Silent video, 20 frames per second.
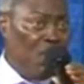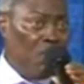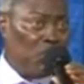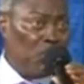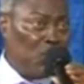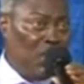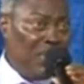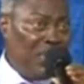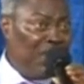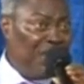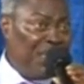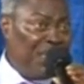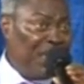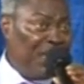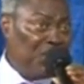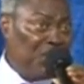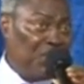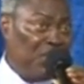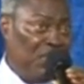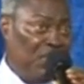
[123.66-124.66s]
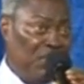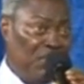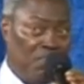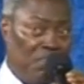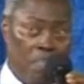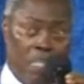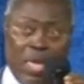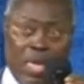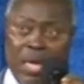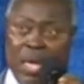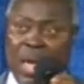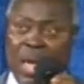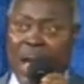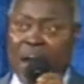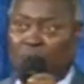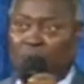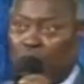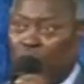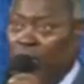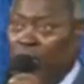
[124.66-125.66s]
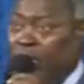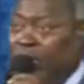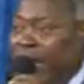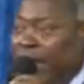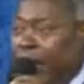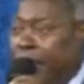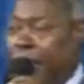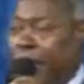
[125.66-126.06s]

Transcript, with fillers: from sanctification, and turn their